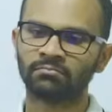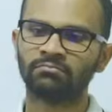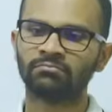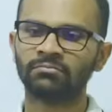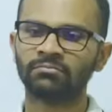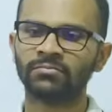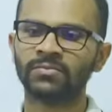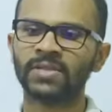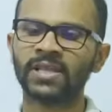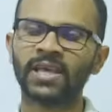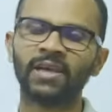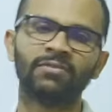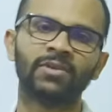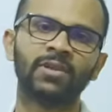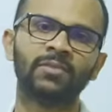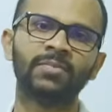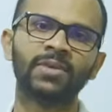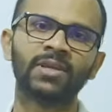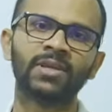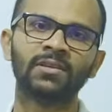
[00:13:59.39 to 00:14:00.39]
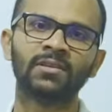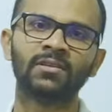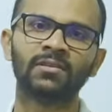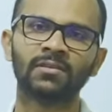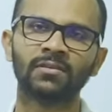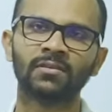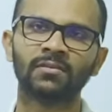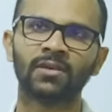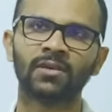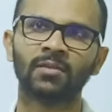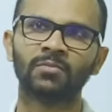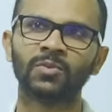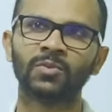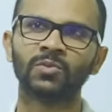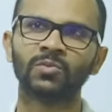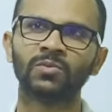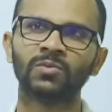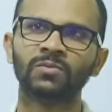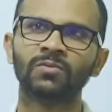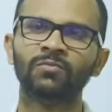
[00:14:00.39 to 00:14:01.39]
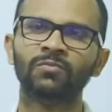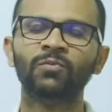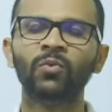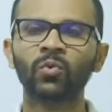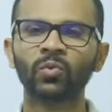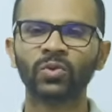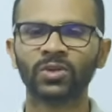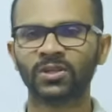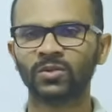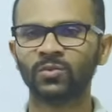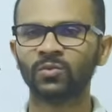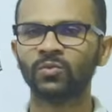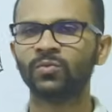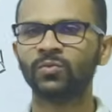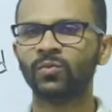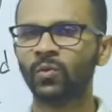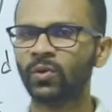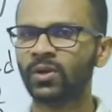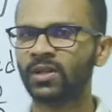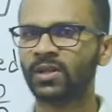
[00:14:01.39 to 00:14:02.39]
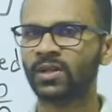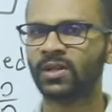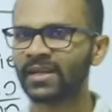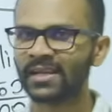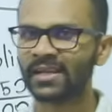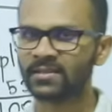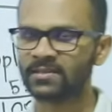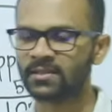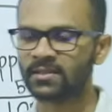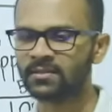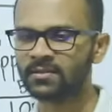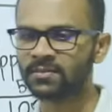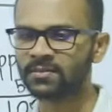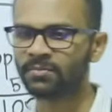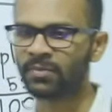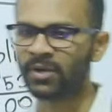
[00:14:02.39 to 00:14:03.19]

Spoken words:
there will be up to 42, 43 lessons, but